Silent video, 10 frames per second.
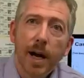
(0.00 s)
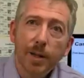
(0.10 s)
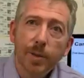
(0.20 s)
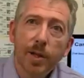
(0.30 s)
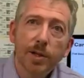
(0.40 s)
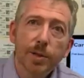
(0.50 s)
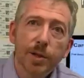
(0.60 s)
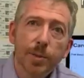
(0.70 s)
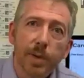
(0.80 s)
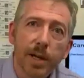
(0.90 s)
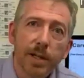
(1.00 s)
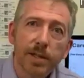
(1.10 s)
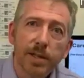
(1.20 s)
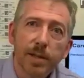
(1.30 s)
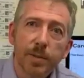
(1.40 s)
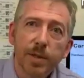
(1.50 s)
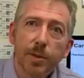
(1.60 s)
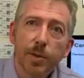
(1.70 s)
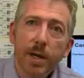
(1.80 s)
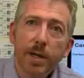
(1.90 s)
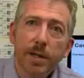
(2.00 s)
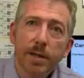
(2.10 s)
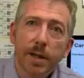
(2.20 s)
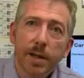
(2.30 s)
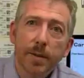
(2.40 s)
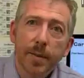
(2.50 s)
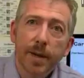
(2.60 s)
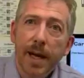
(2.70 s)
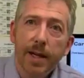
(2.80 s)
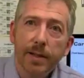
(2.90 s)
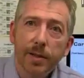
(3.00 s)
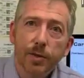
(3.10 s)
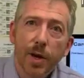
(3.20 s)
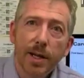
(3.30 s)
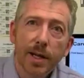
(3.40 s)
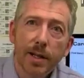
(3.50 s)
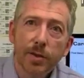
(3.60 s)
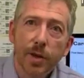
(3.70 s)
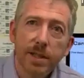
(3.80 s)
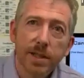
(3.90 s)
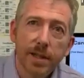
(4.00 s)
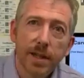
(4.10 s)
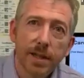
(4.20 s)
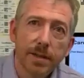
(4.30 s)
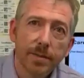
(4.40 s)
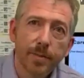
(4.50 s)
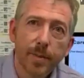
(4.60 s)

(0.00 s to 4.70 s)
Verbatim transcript: As we'll also explain, the system is a great um, aid to tracking and tracing things.